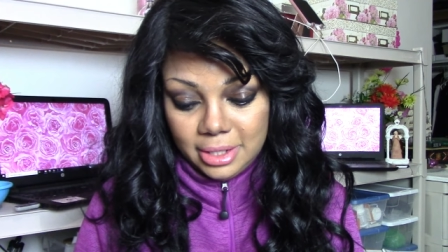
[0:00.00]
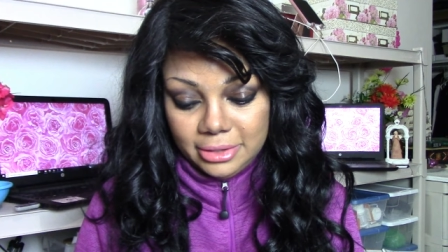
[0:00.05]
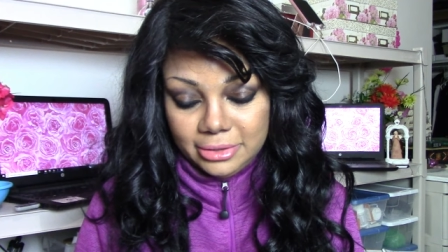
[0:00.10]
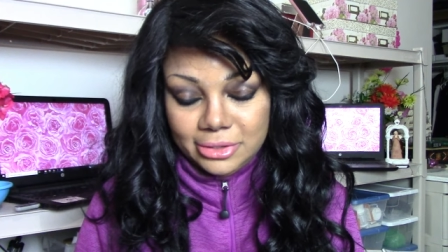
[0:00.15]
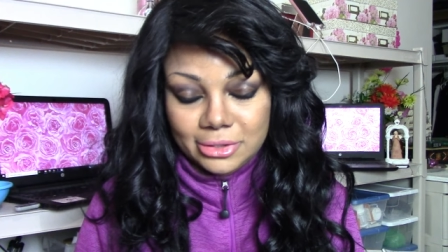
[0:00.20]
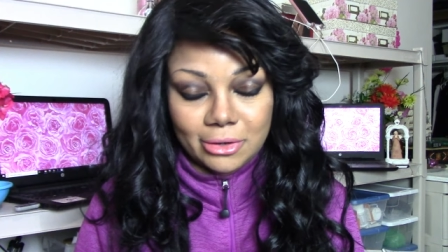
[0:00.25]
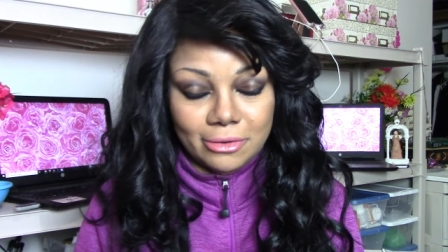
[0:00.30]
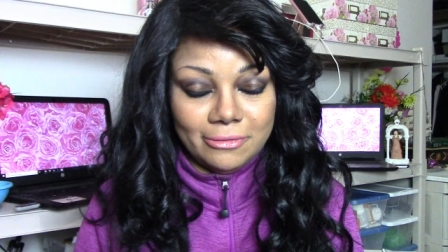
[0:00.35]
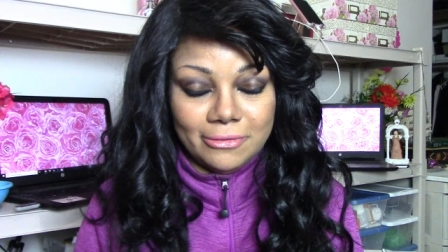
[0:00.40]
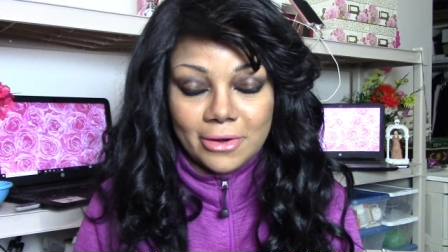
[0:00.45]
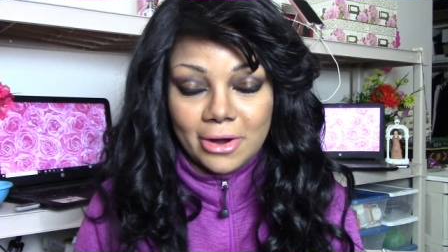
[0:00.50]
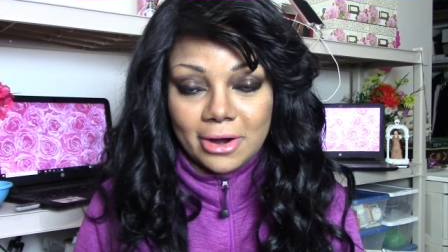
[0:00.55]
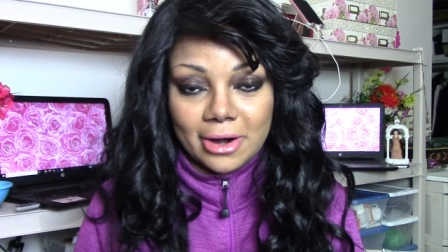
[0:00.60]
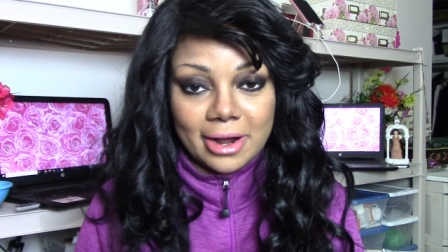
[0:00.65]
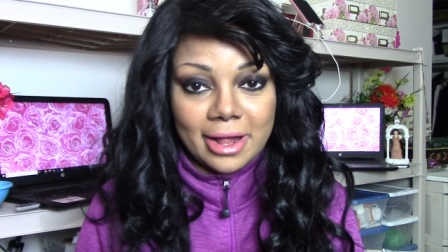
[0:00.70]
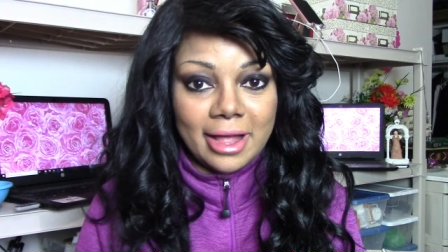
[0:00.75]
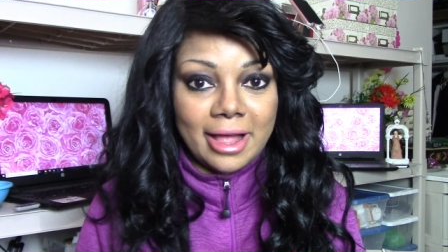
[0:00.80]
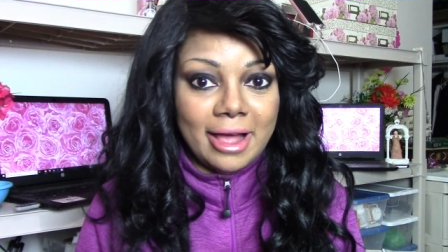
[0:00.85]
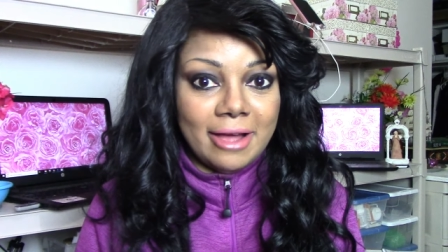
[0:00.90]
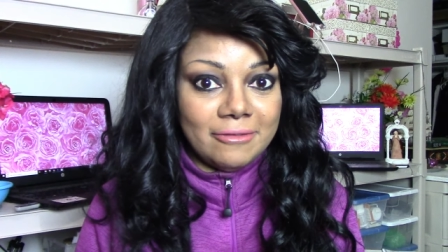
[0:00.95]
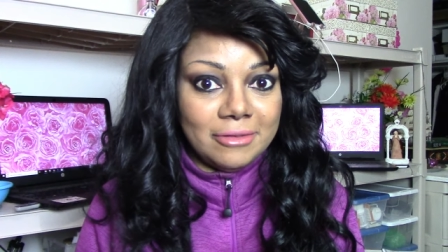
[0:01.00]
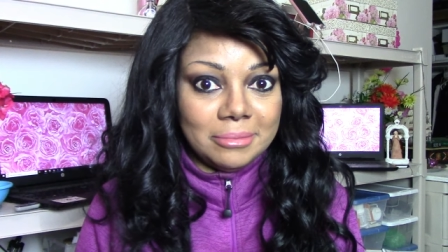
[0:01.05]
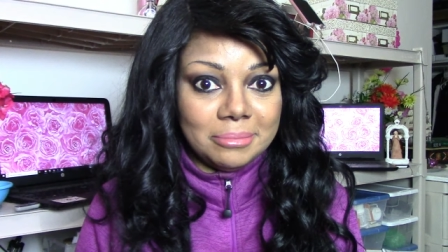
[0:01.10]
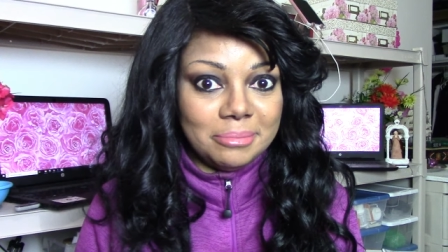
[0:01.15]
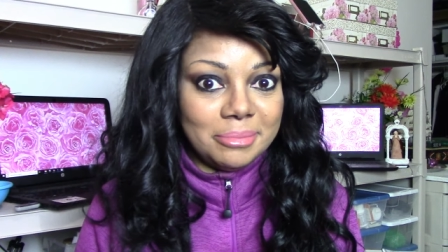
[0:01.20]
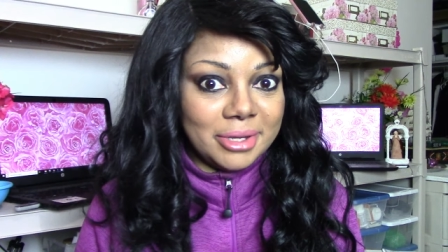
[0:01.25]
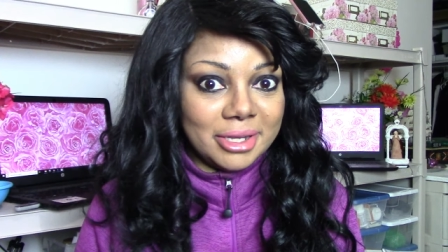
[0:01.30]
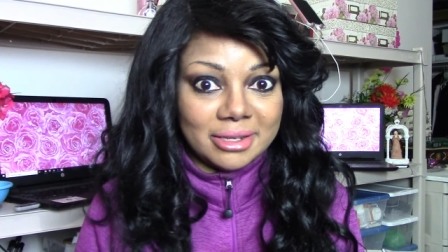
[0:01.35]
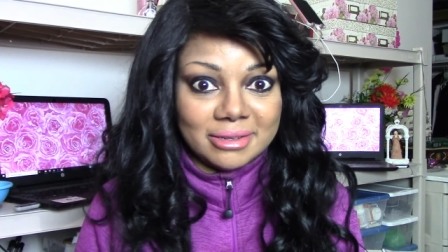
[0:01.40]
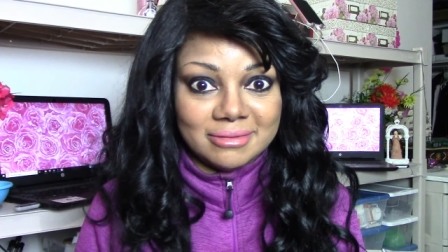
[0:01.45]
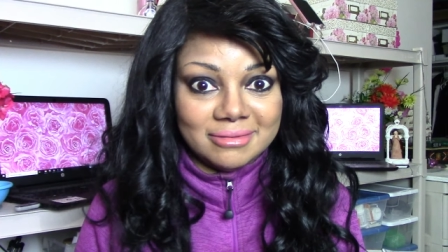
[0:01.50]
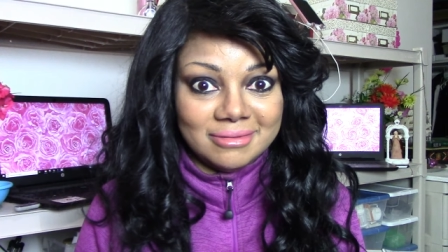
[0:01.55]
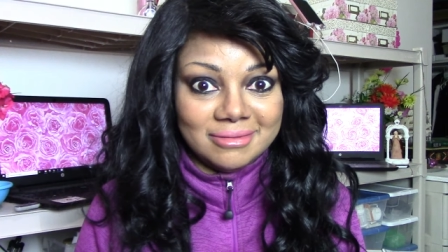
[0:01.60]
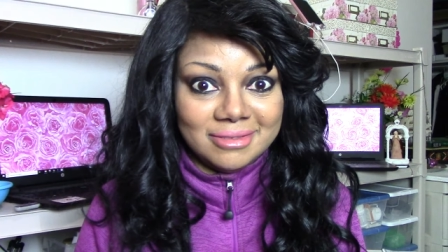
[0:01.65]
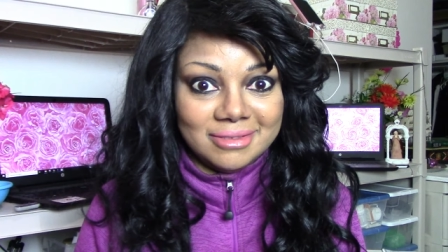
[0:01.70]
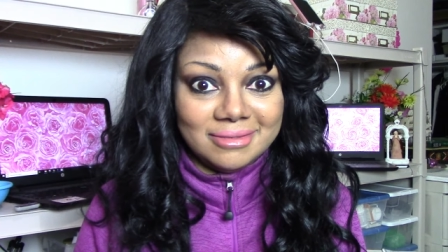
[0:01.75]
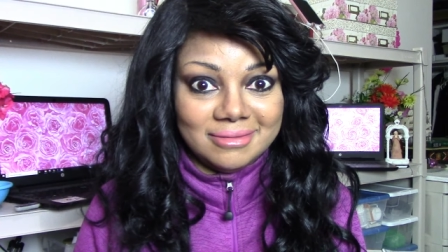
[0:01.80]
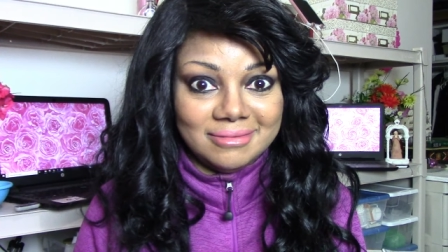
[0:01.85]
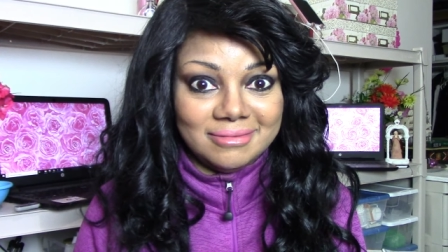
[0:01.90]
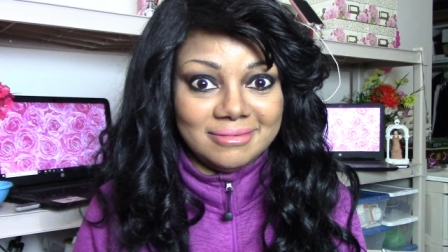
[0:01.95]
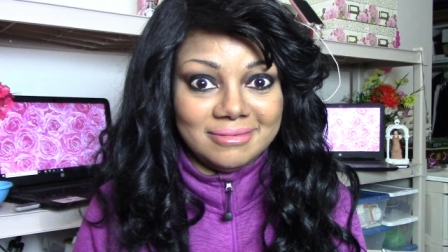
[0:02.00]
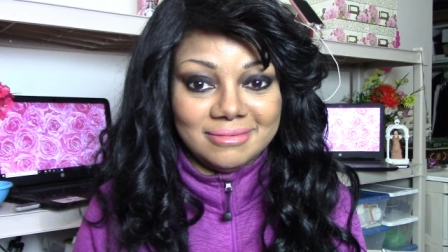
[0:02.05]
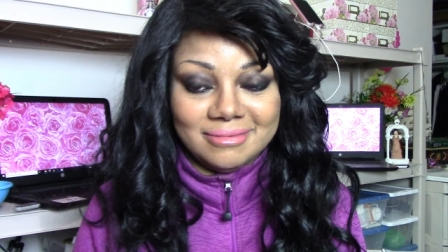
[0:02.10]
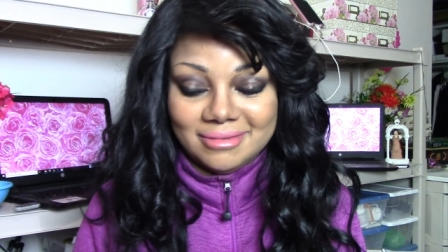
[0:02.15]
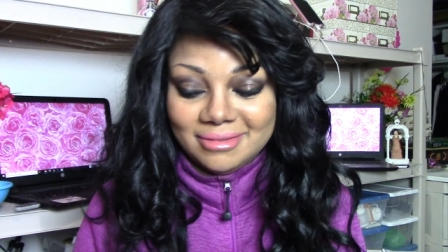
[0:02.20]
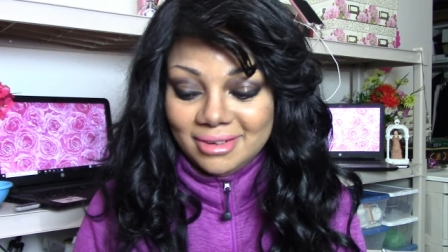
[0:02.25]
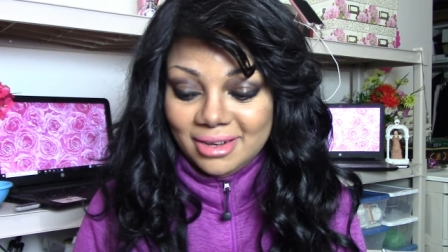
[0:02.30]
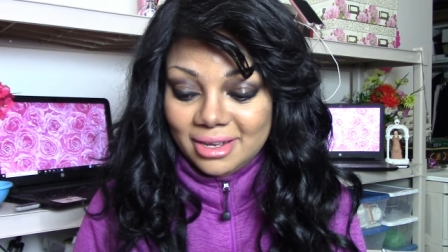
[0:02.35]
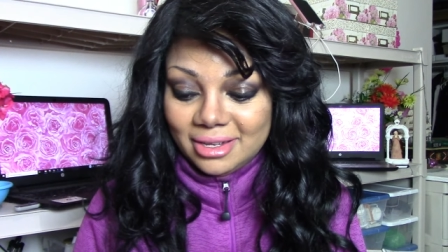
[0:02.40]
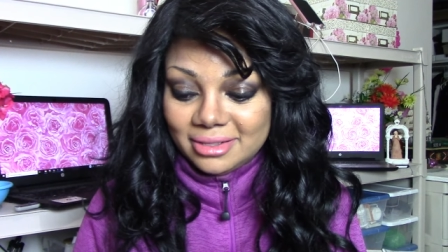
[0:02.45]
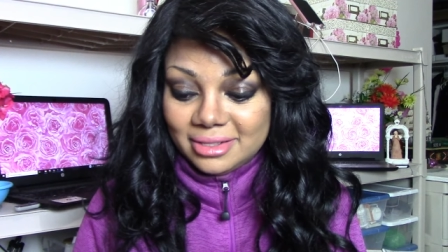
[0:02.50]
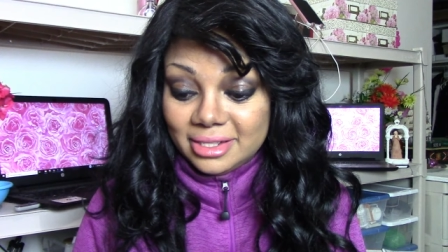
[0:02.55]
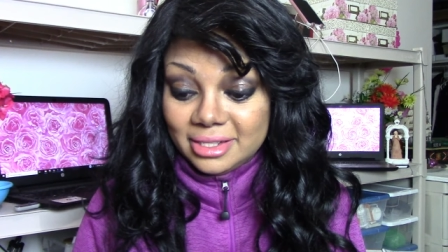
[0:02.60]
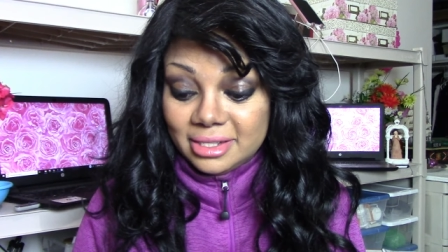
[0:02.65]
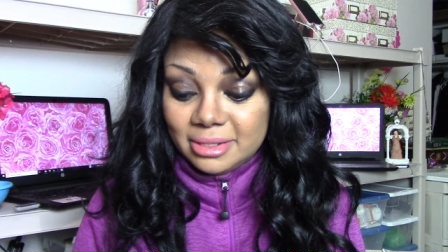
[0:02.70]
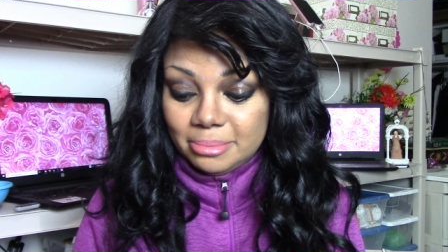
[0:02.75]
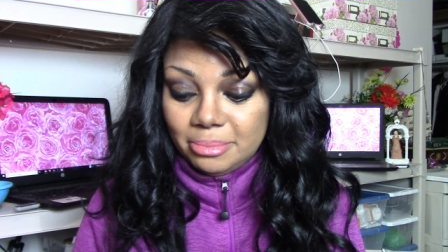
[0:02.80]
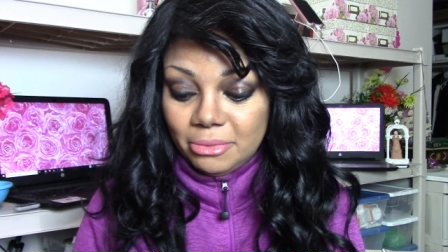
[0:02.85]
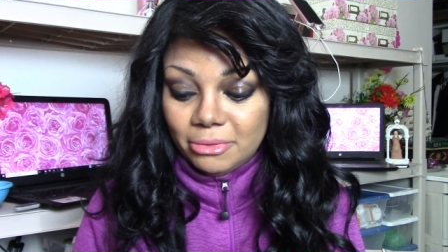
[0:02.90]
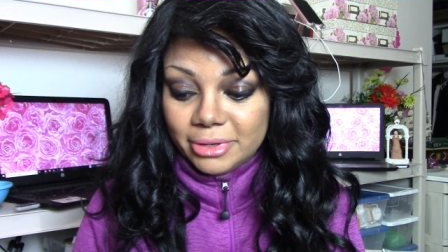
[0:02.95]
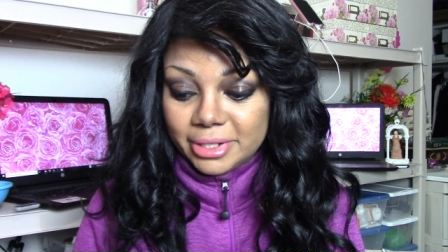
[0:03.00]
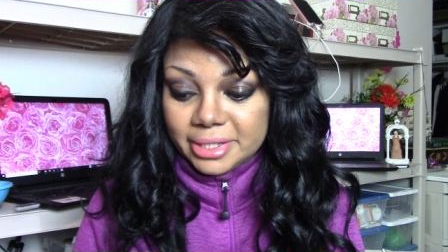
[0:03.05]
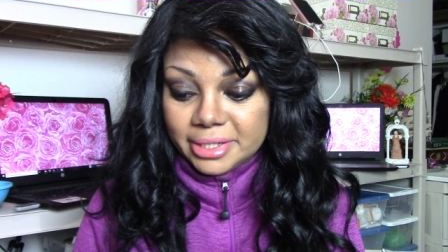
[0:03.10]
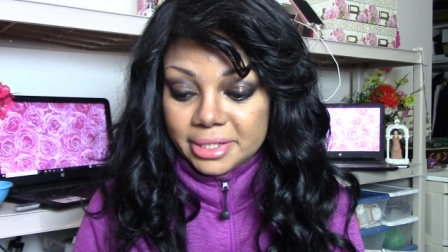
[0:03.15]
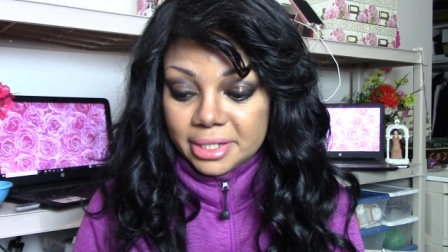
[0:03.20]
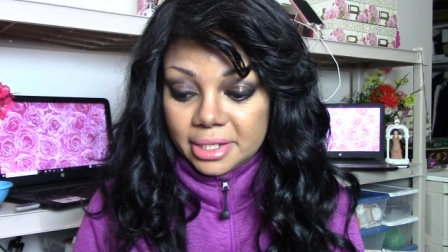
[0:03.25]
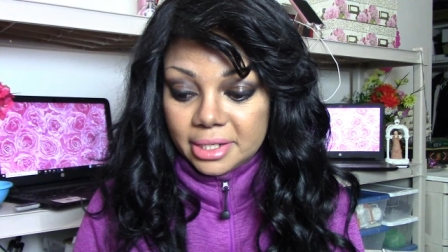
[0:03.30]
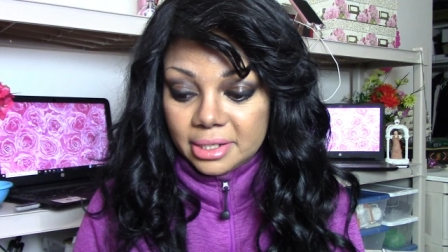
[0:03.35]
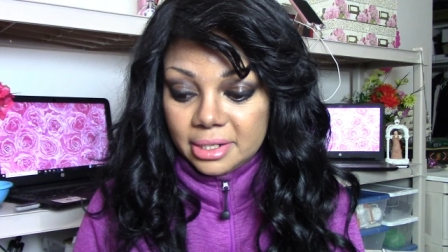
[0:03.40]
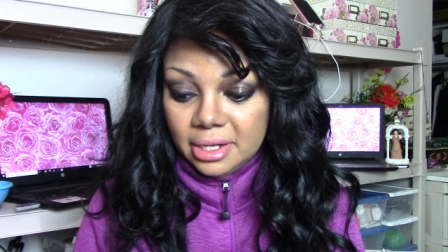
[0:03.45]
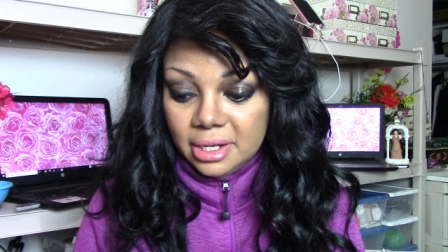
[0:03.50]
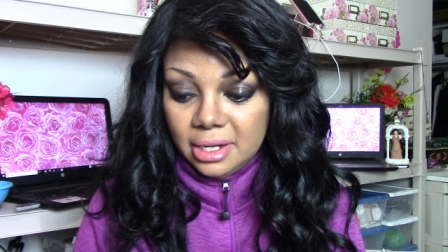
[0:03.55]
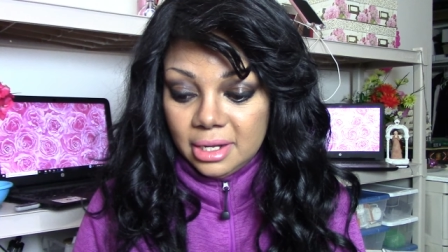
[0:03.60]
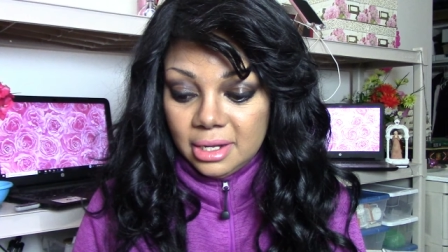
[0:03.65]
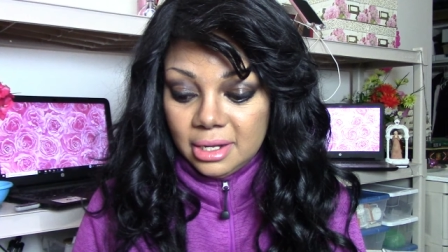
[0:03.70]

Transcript: so far I haven't been uh, disappointed